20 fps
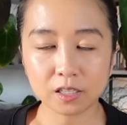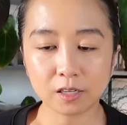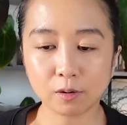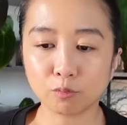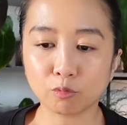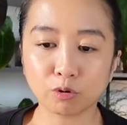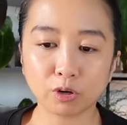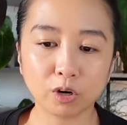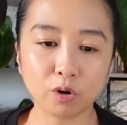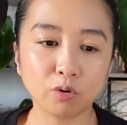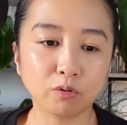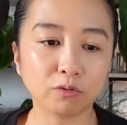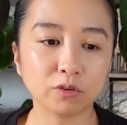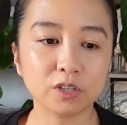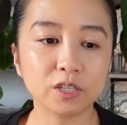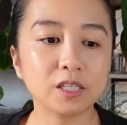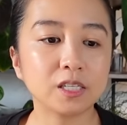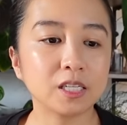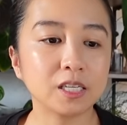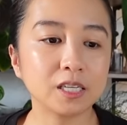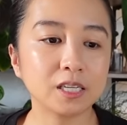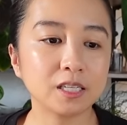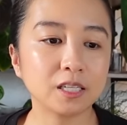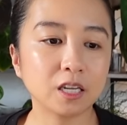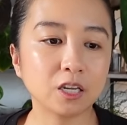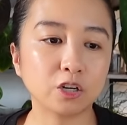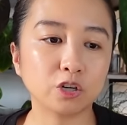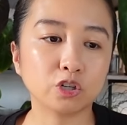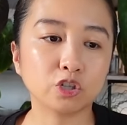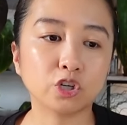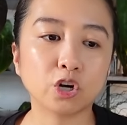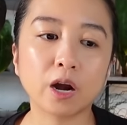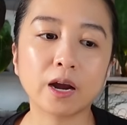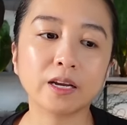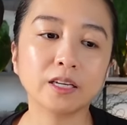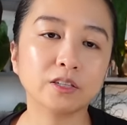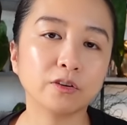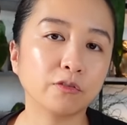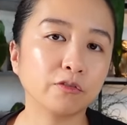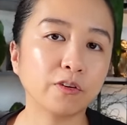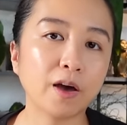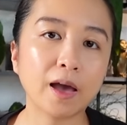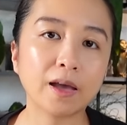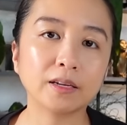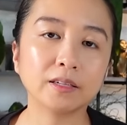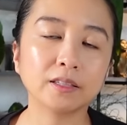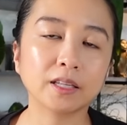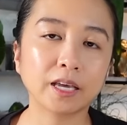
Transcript: somewhere overseas and you're trying to find